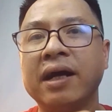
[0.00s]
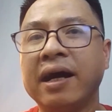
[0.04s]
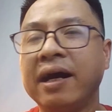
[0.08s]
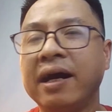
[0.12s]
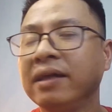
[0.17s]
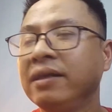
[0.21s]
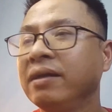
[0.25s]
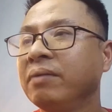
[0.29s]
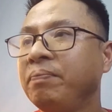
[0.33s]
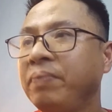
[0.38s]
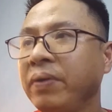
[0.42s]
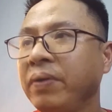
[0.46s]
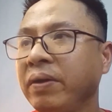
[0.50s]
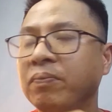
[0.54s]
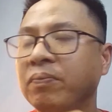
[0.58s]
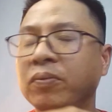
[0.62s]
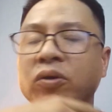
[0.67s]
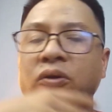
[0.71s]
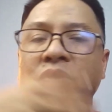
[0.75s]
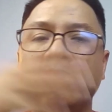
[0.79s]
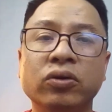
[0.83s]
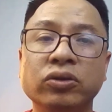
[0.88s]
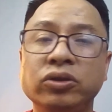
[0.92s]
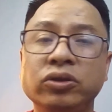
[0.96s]
other
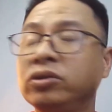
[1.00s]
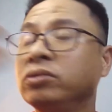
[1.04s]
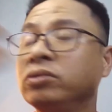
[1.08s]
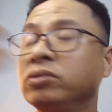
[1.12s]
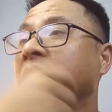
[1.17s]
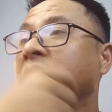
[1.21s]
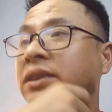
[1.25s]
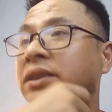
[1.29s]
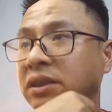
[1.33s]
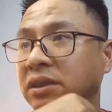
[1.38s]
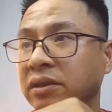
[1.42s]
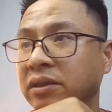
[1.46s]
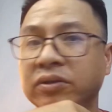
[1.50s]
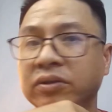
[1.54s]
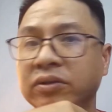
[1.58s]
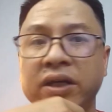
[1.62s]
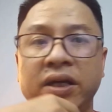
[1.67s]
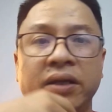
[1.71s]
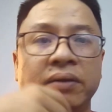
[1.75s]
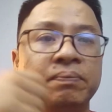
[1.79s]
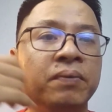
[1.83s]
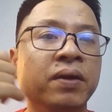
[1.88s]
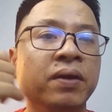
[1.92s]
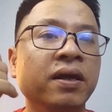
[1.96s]
people or to my
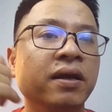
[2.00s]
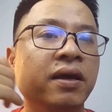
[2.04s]
student.